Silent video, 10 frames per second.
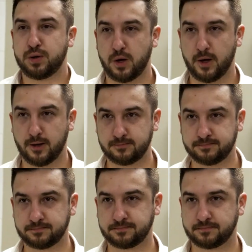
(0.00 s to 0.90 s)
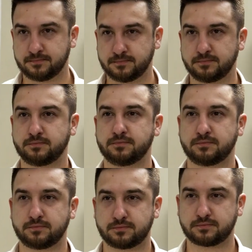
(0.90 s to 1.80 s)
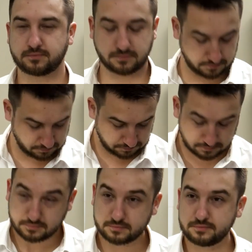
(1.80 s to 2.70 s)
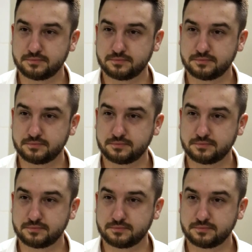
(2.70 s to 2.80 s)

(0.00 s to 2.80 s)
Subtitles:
Make sure your hair is good or whatever. Make sure you just look